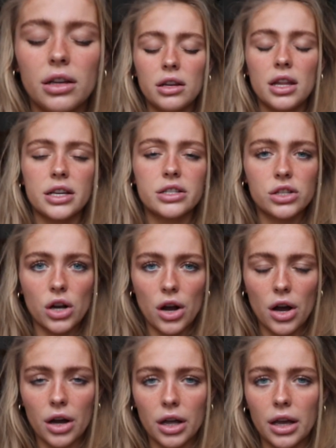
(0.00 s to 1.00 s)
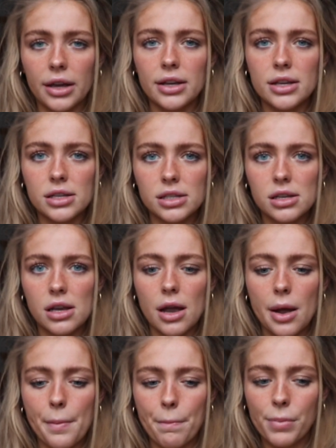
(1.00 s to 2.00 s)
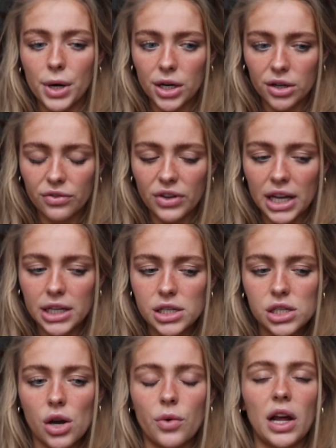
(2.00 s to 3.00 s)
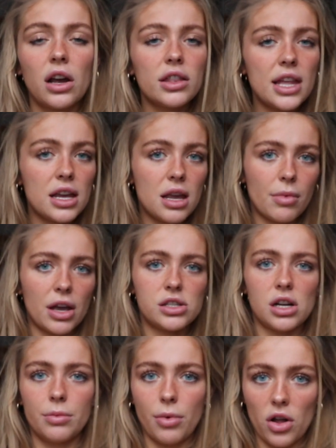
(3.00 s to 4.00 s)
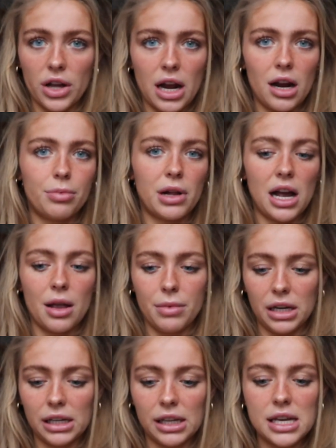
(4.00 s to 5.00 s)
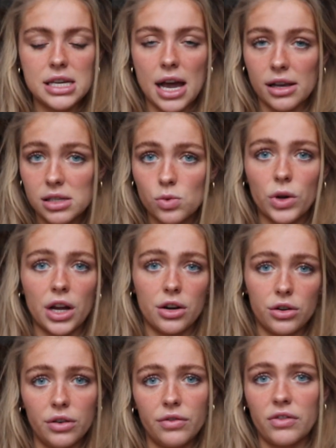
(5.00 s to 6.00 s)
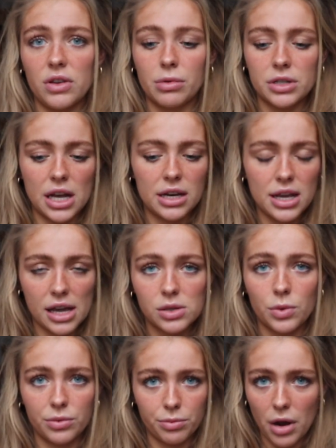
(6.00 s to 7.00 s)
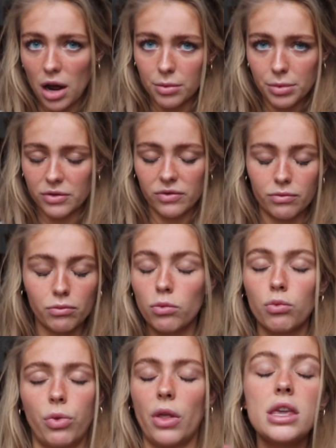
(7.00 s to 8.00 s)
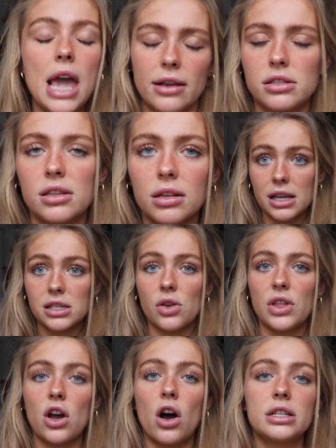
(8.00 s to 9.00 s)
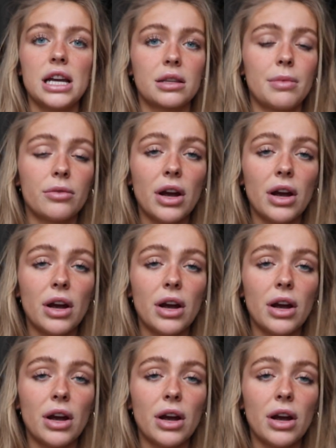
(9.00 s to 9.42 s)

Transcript: this dog is perfect. So when I got that email, I started bawling. I replied immediately, yes, 150%, yes, 100%, yes. So they contact my